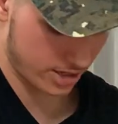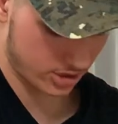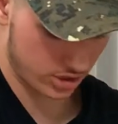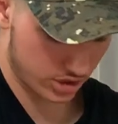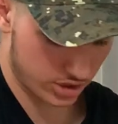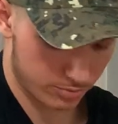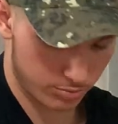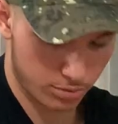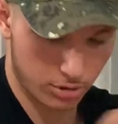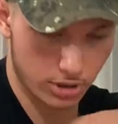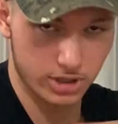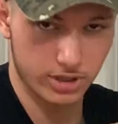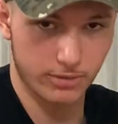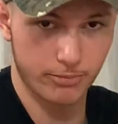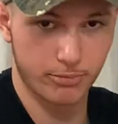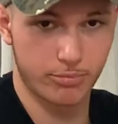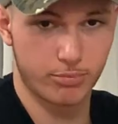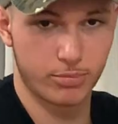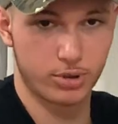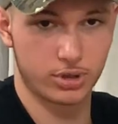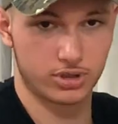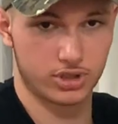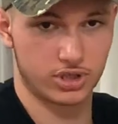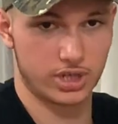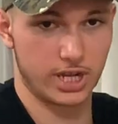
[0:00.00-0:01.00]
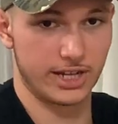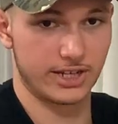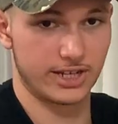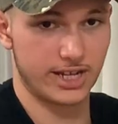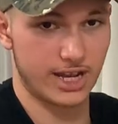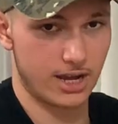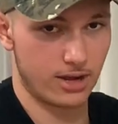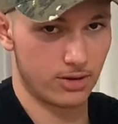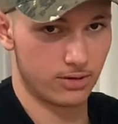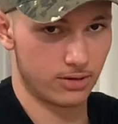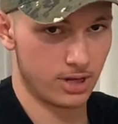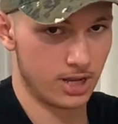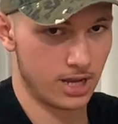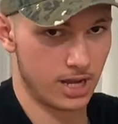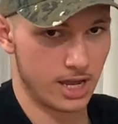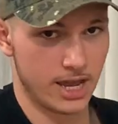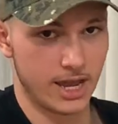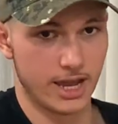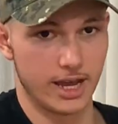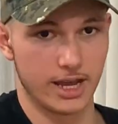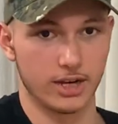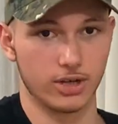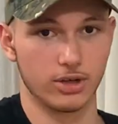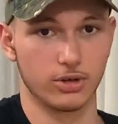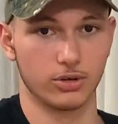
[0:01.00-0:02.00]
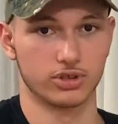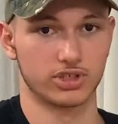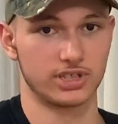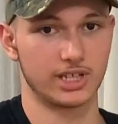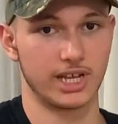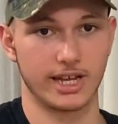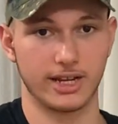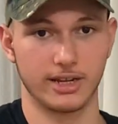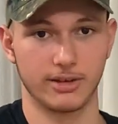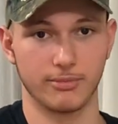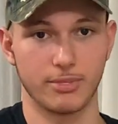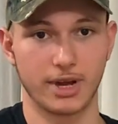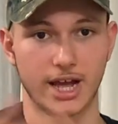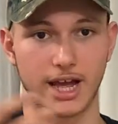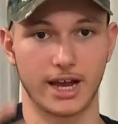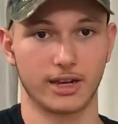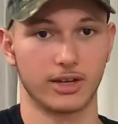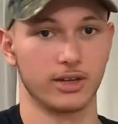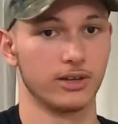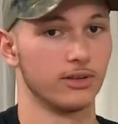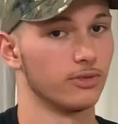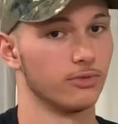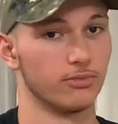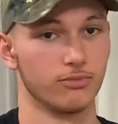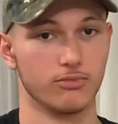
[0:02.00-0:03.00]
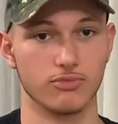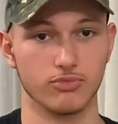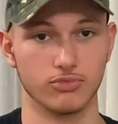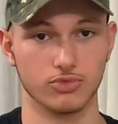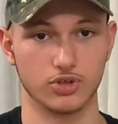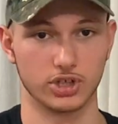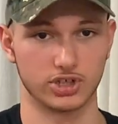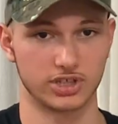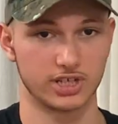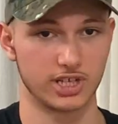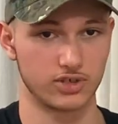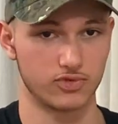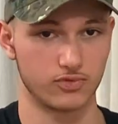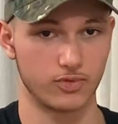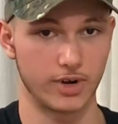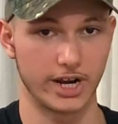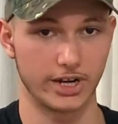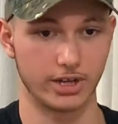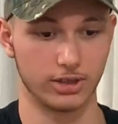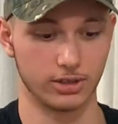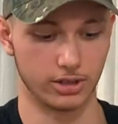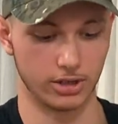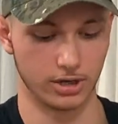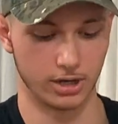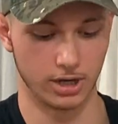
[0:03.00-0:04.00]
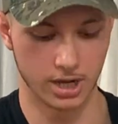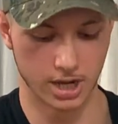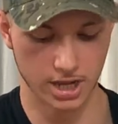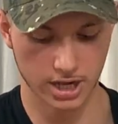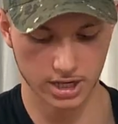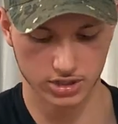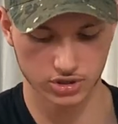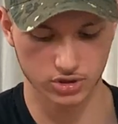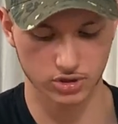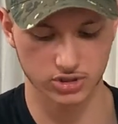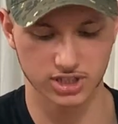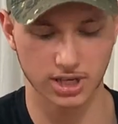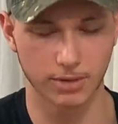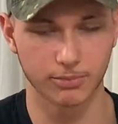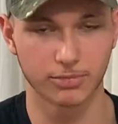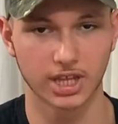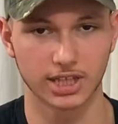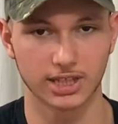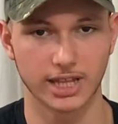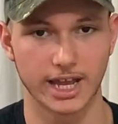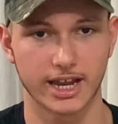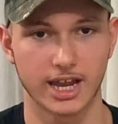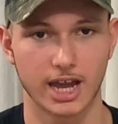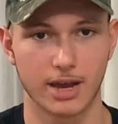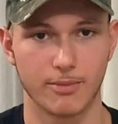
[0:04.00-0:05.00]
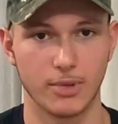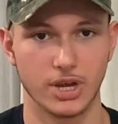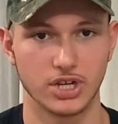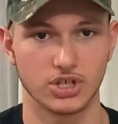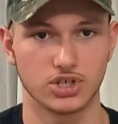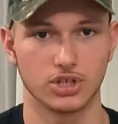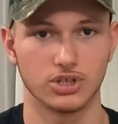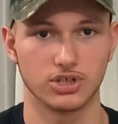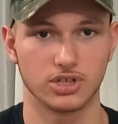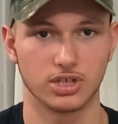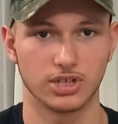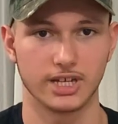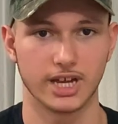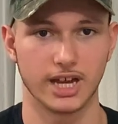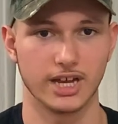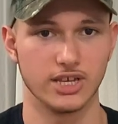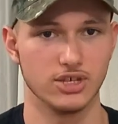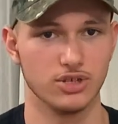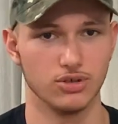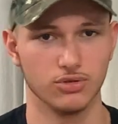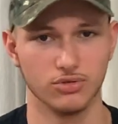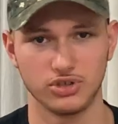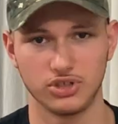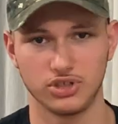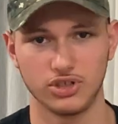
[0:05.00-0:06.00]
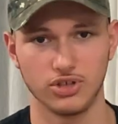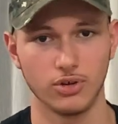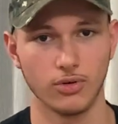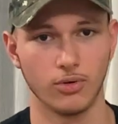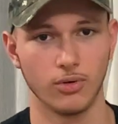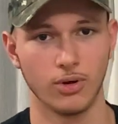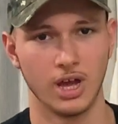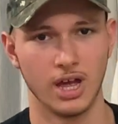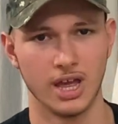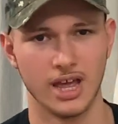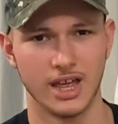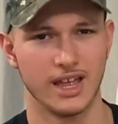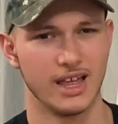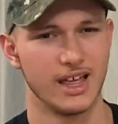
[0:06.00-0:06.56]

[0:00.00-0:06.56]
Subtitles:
Just put that down, it goes sliding back just as regular. So something like I mentioned to get used to.